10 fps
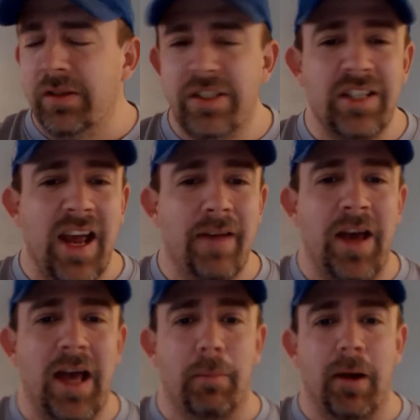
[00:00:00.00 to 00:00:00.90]
Since I
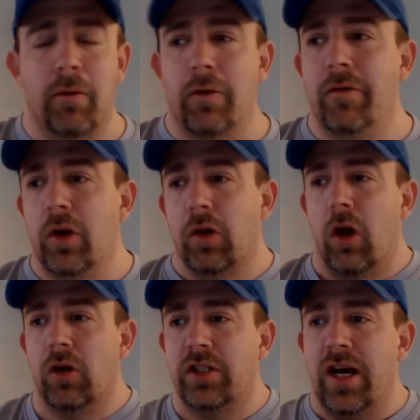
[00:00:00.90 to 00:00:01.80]
haven't had a beer review in a
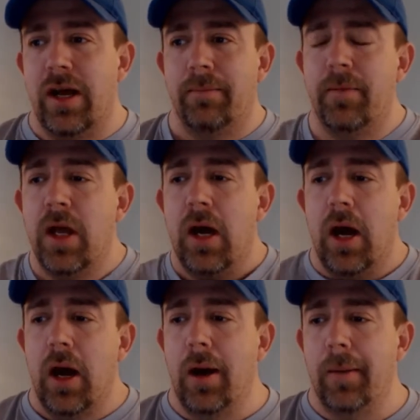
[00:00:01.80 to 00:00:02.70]
long time,
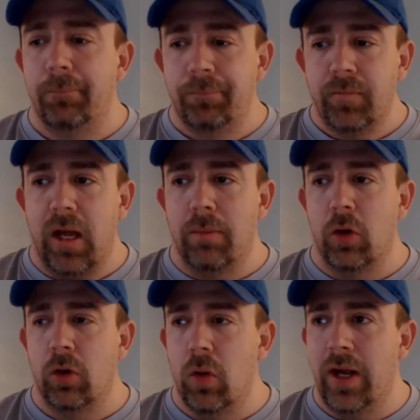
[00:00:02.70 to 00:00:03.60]
I'm
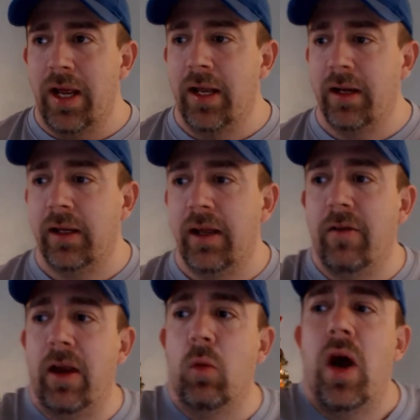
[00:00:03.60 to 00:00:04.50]
going to go ahead and
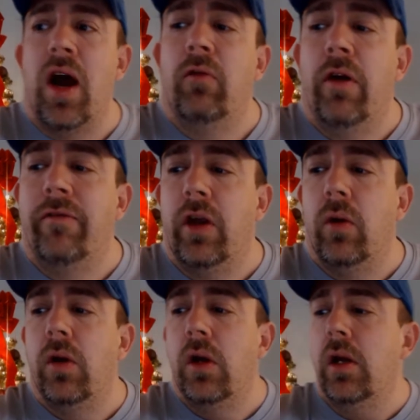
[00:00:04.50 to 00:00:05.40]
give a wine
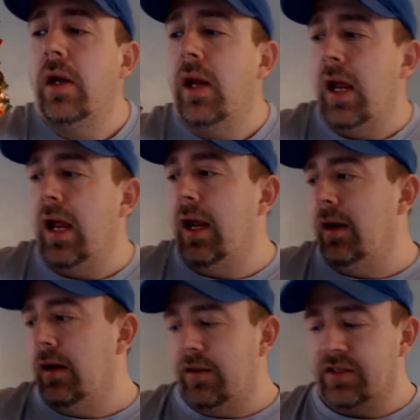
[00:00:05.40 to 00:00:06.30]
review. And
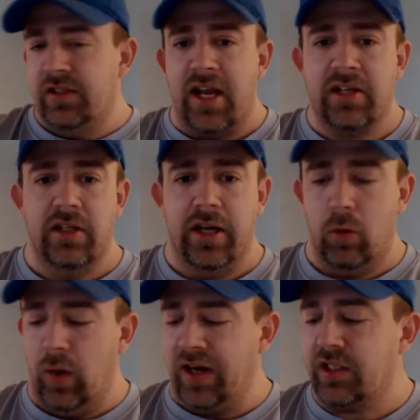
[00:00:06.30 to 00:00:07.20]
this is actually
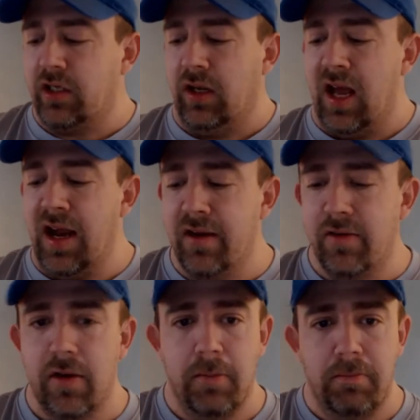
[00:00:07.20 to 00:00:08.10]
a Rex
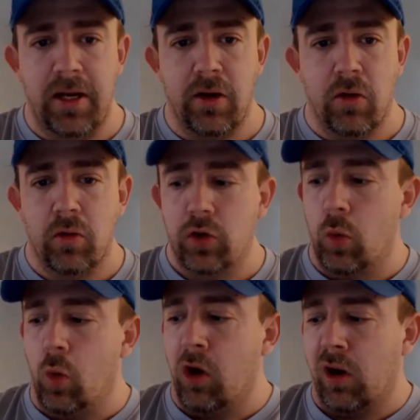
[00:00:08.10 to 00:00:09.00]
Goliath Pinot
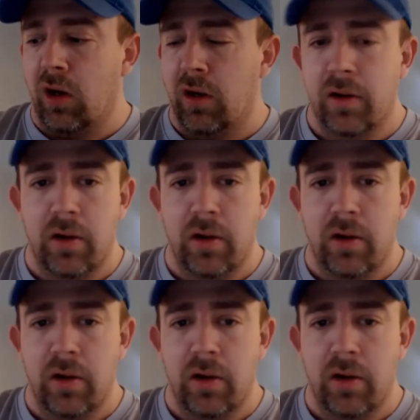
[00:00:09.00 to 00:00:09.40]
Noir.